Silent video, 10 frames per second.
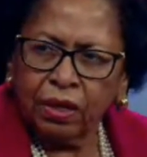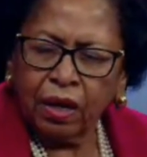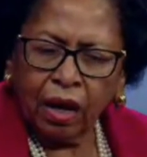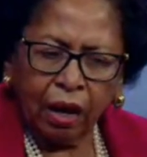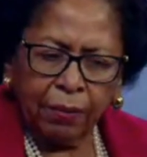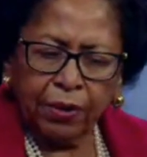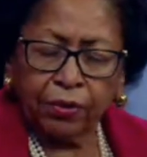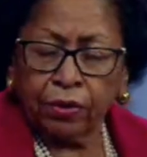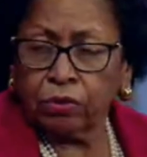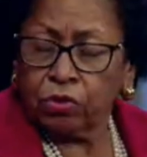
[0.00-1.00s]
Uh, there are
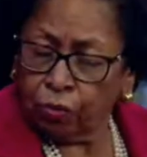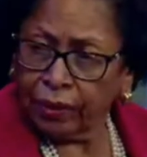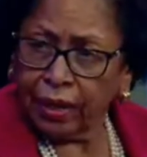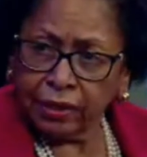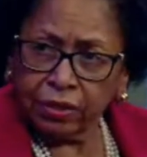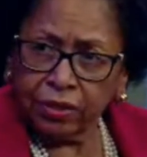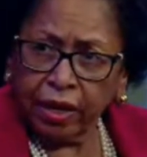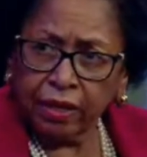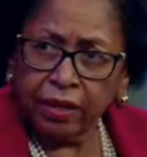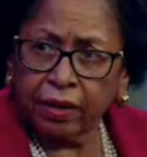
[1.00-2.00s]
those who would like to
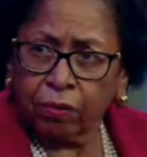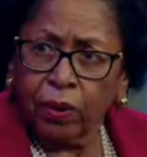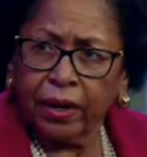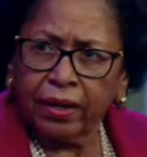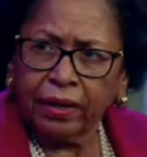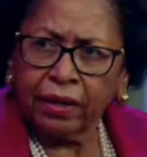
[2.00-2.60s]
take that away.